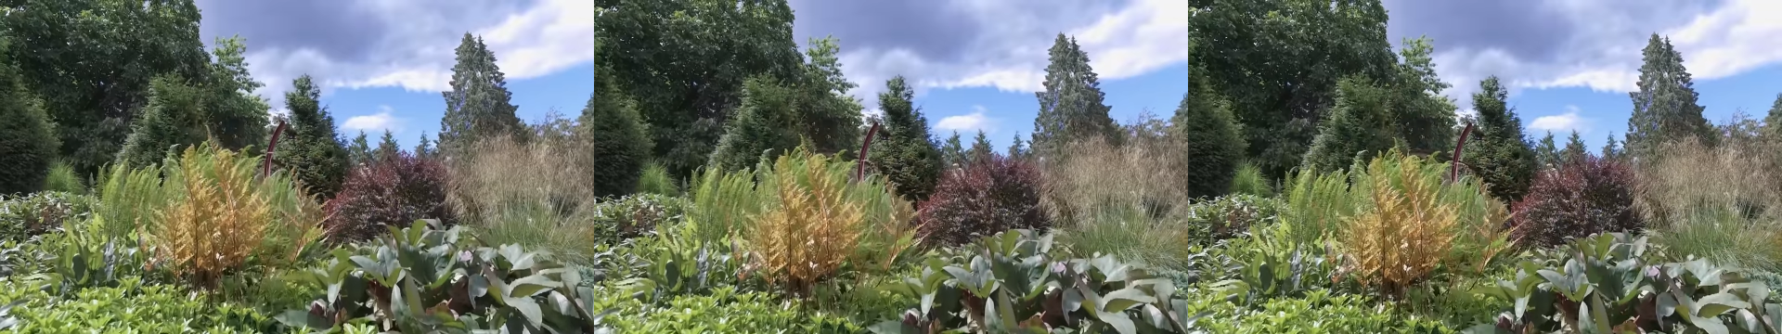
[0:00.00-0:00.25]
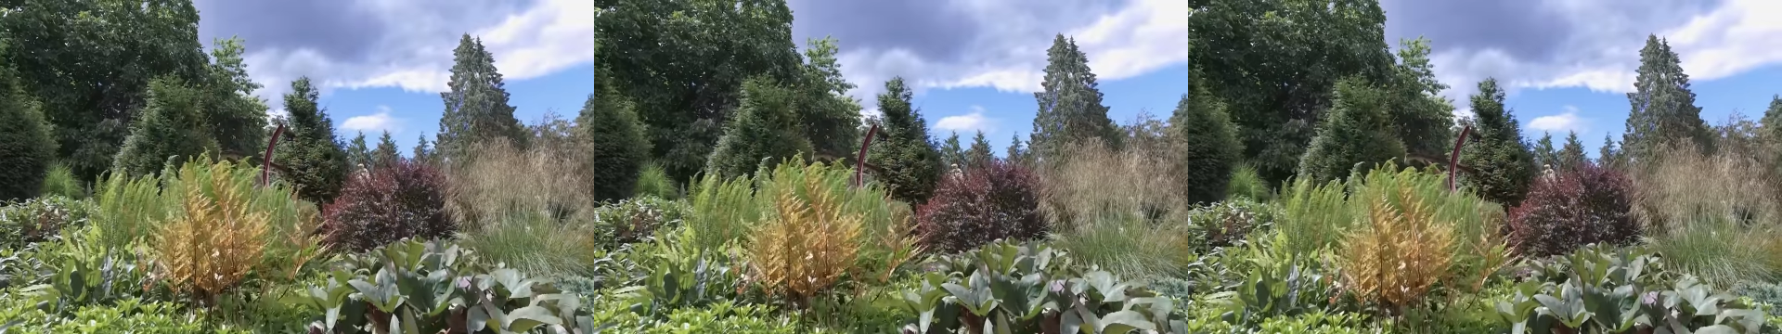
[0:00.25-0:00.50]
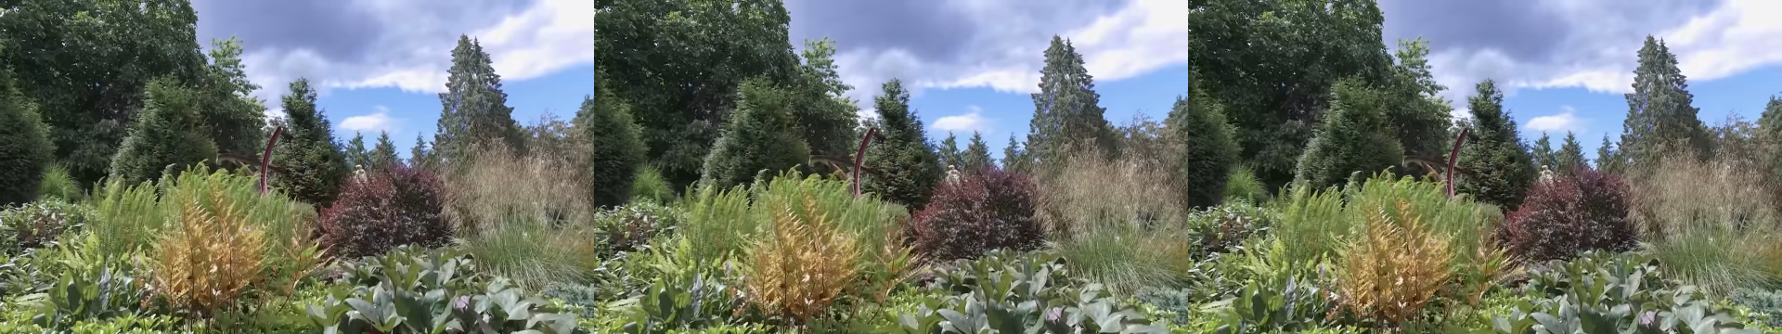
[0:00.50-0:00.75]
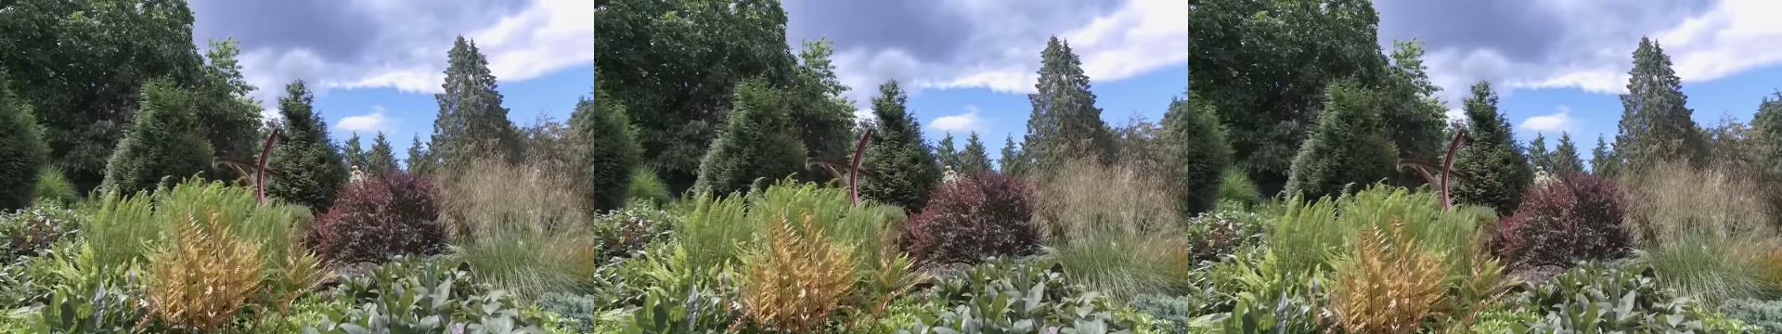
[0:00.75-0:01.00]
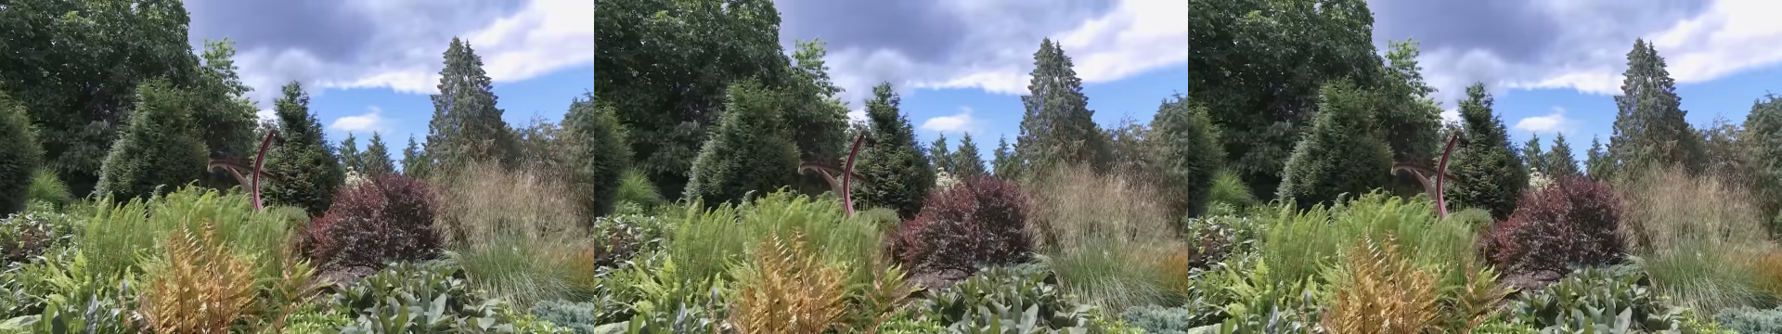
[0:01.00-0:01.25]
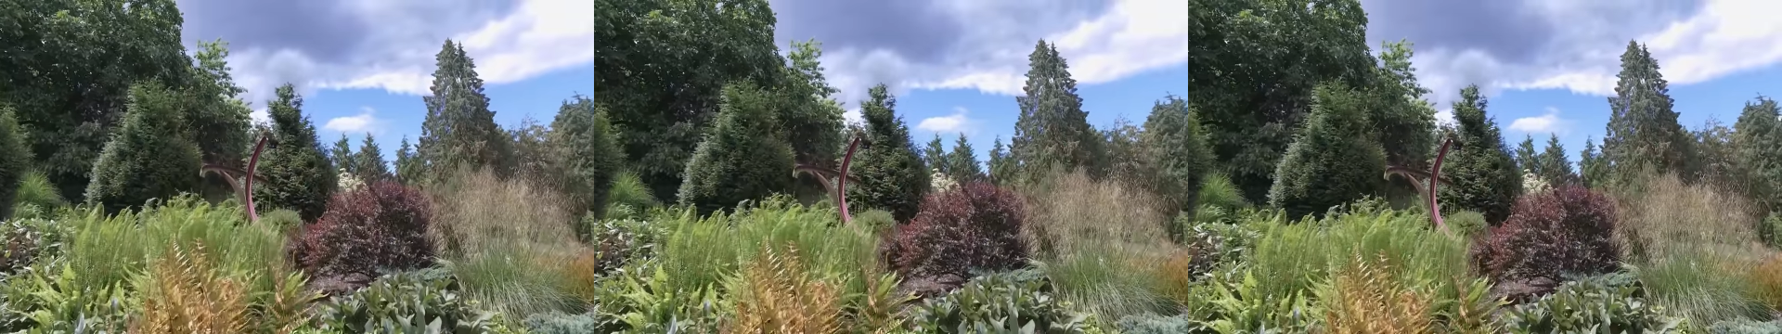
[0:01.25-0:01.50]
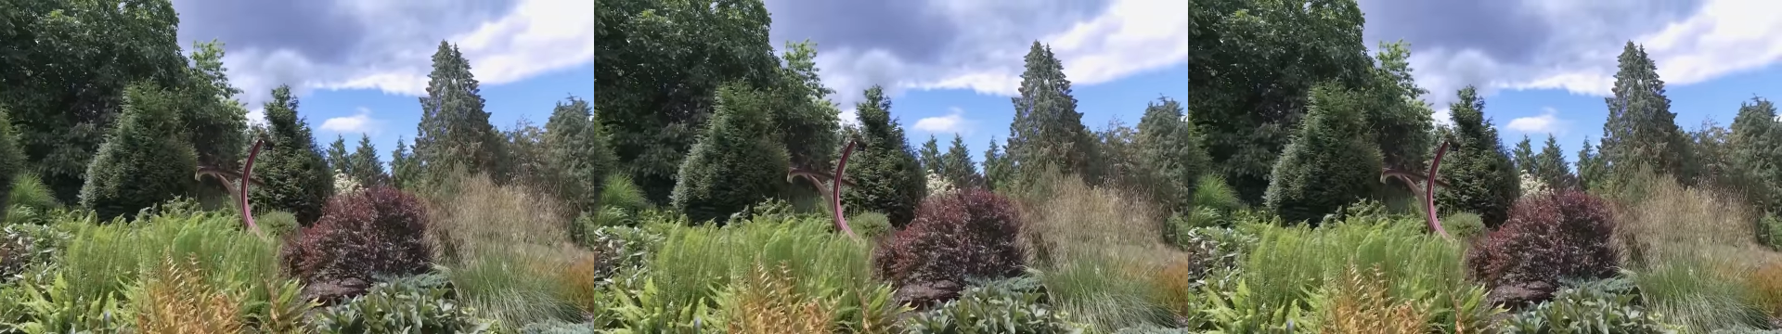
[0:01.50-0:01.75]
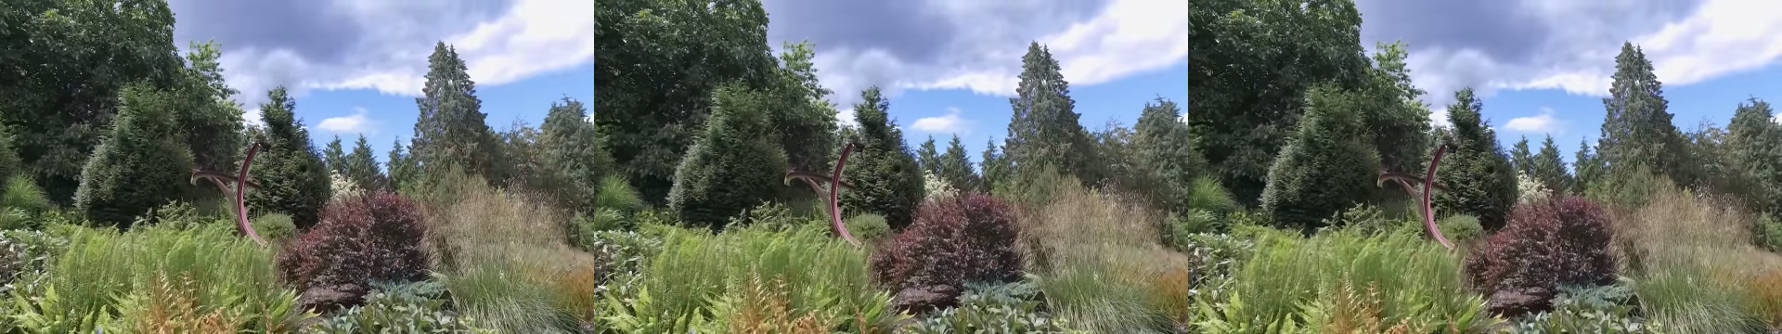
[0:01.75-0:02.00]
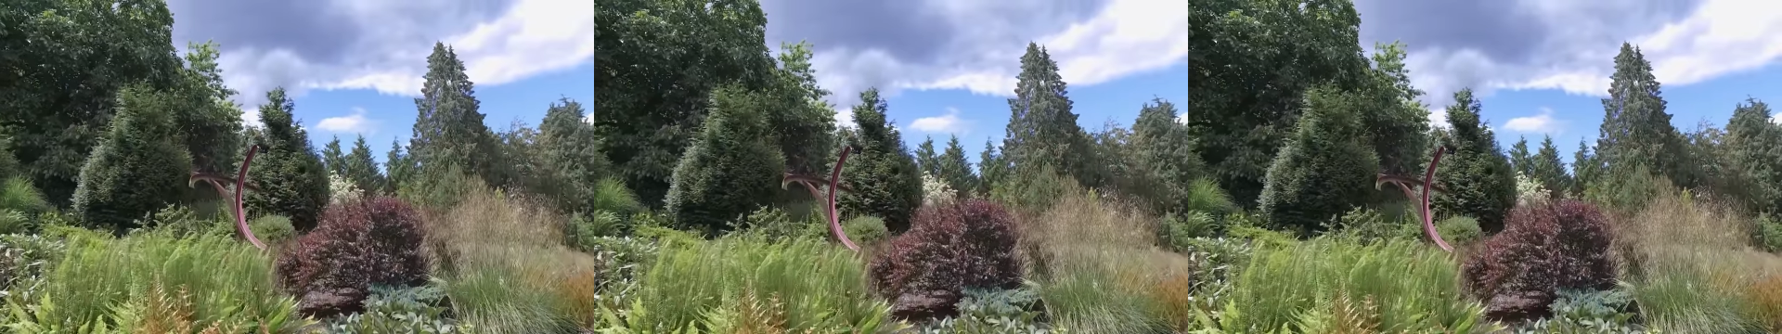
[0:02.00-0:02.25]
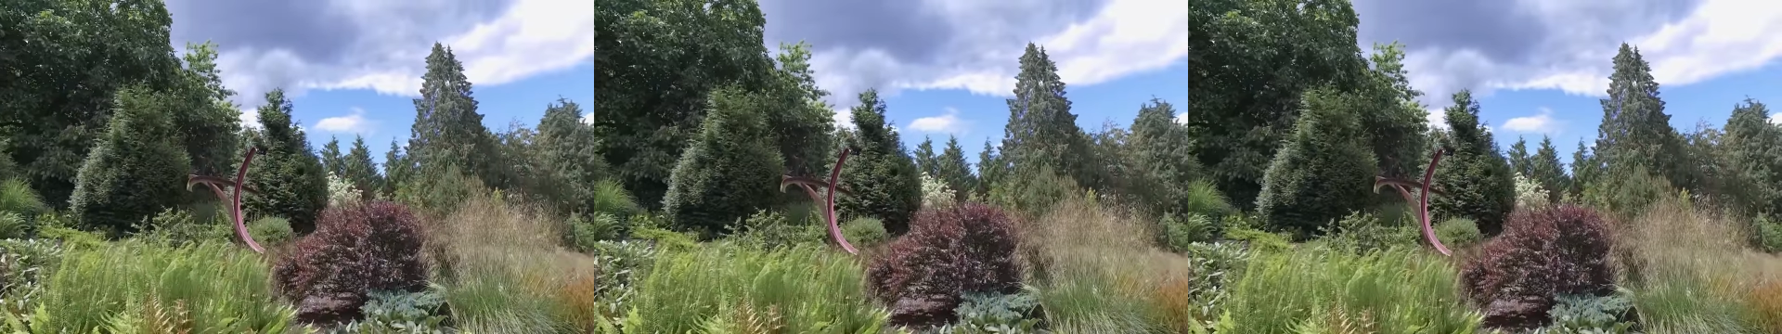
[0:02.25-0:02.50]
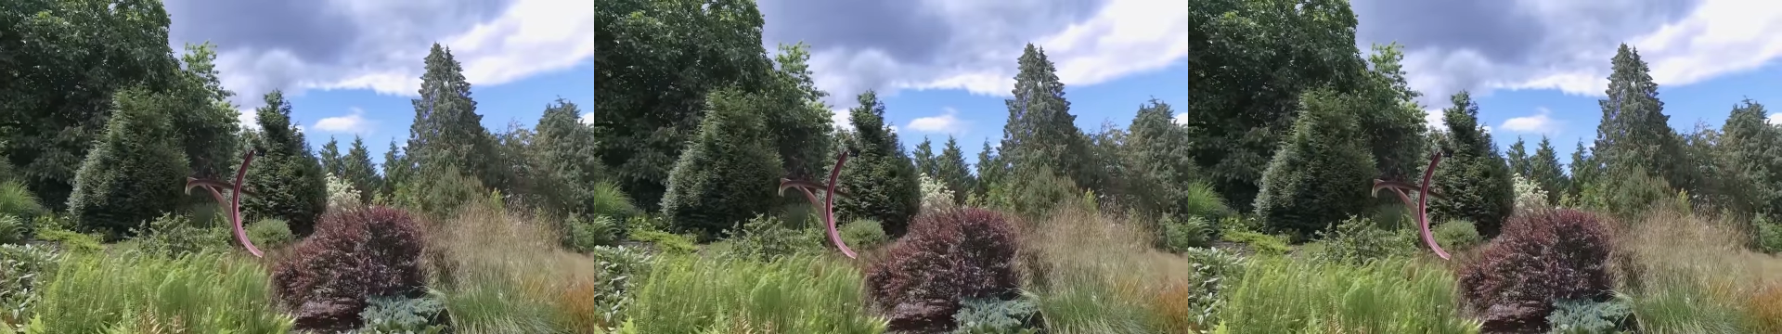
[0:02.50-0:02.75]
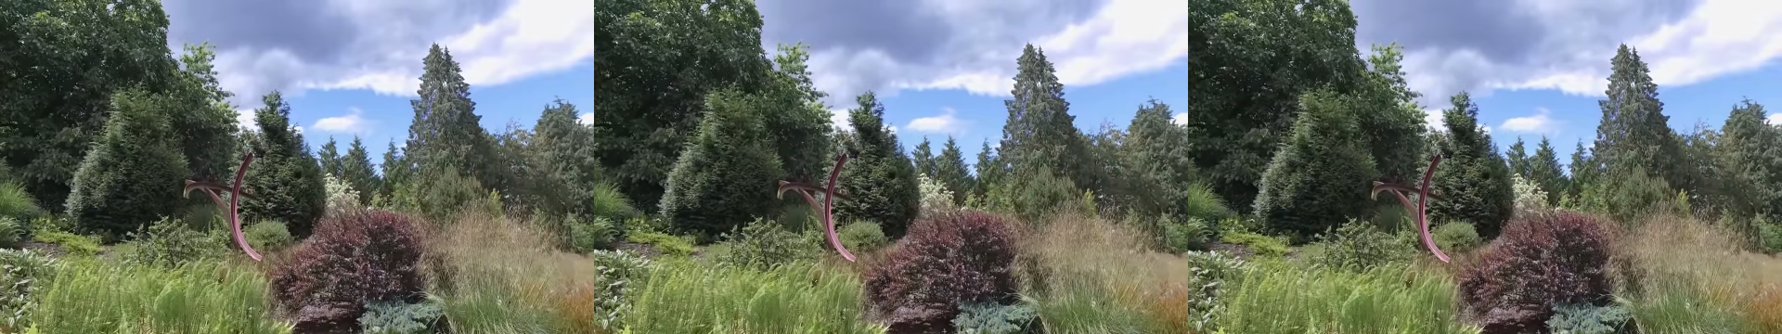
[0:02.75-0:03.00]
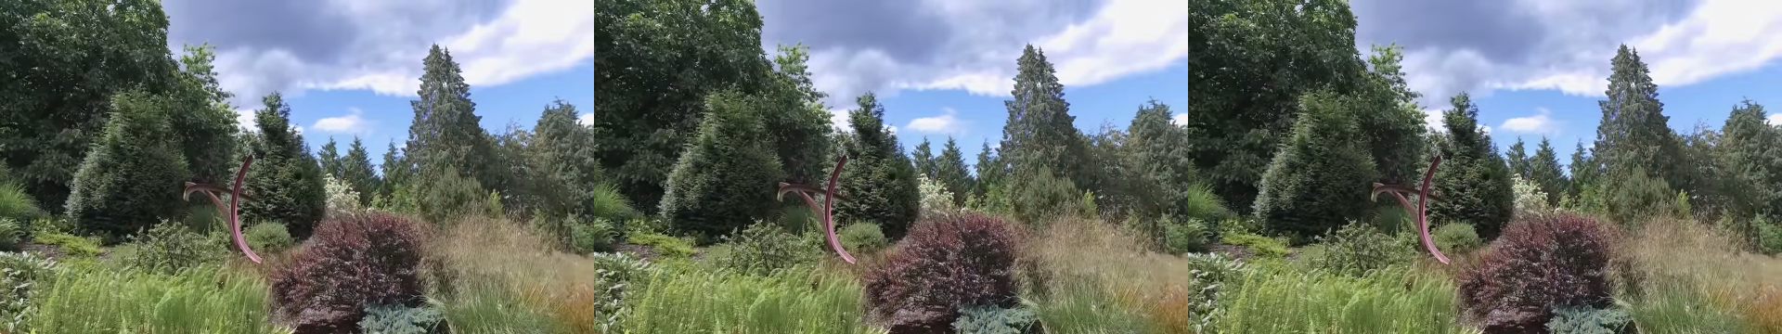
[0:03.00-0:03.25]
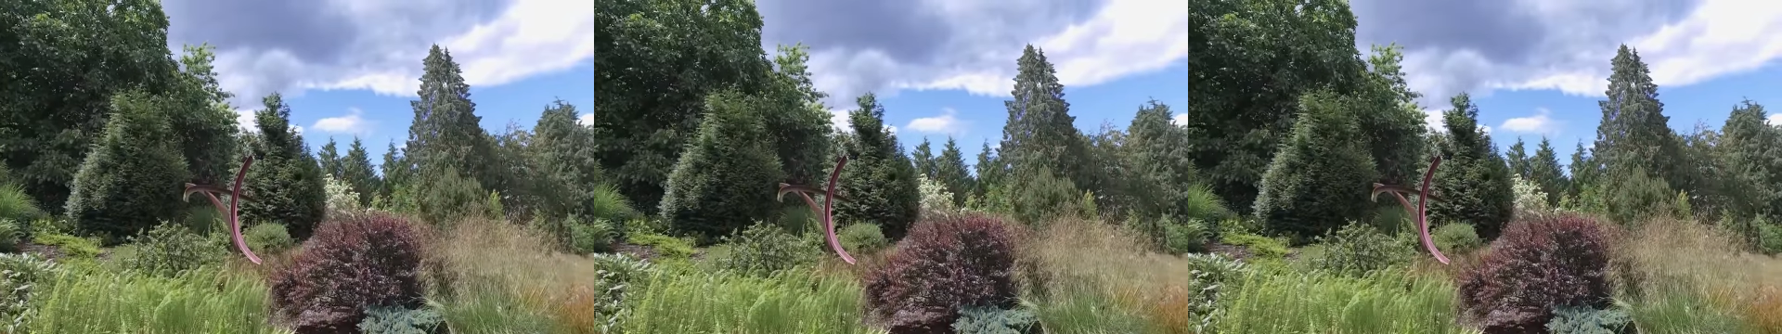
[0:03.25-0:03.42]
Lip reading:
[unreadable: no face in view]